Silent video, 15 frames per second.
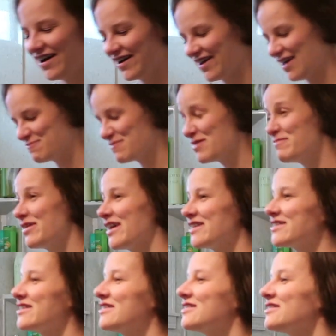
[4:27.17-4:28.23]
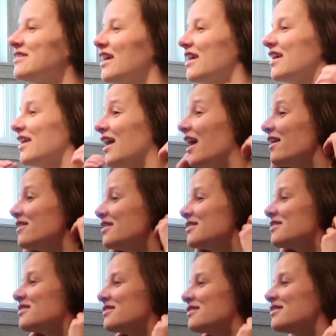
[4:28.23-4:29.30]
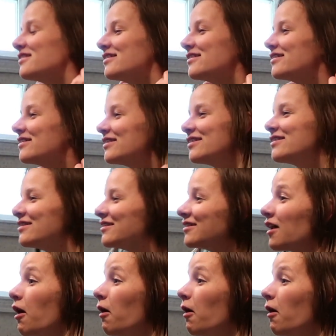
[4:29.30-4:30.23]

Okay, maybe I should just take it out. This is.